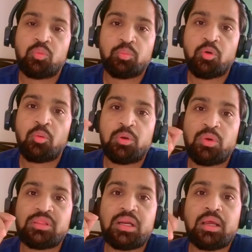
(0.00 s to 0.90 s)
probably
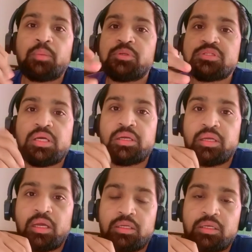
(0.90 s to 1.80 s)
when that happens,
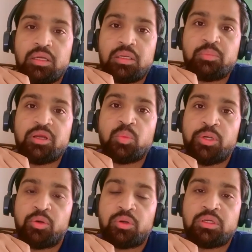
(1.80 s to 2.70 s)
I'll make a
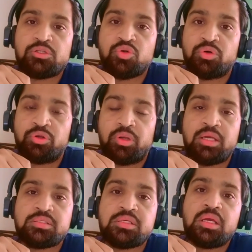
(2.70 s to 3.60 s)
video and I'll show it to you
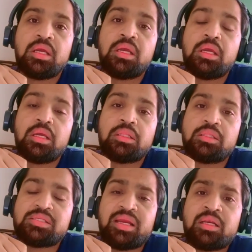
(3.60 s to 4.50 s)
guys.
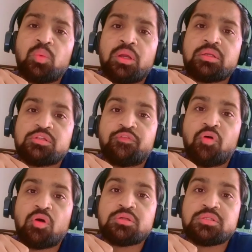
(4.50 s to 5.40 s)
The second one is, of
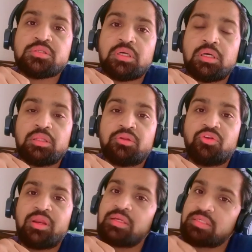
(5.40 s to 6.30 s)
course, the
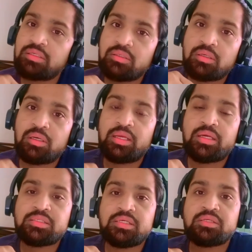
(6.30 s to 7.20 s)
training center. Like
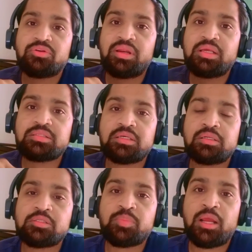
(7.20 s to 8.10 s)
I said, training
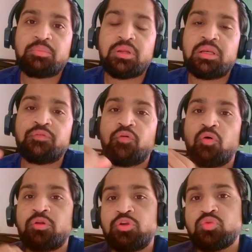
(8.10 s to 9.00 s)
center is primarily
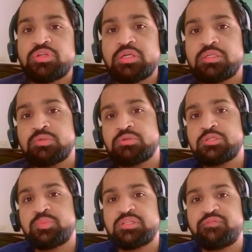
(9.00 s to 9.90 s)
for use cases which is
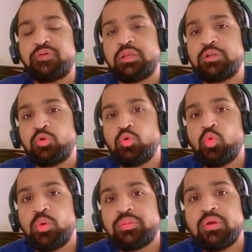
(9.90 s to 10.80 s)
specifically to do
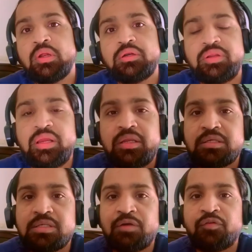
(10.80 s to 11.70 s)
with
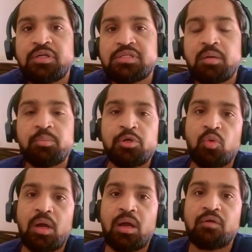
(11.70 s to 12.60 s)
trainings. Like, for example, you
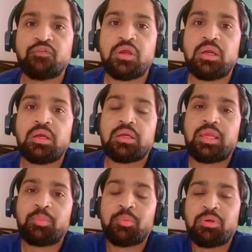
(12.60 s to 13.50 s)
have
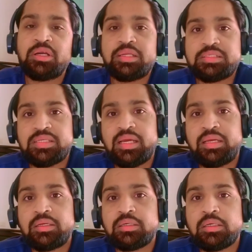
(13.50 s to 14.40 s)
capabilities like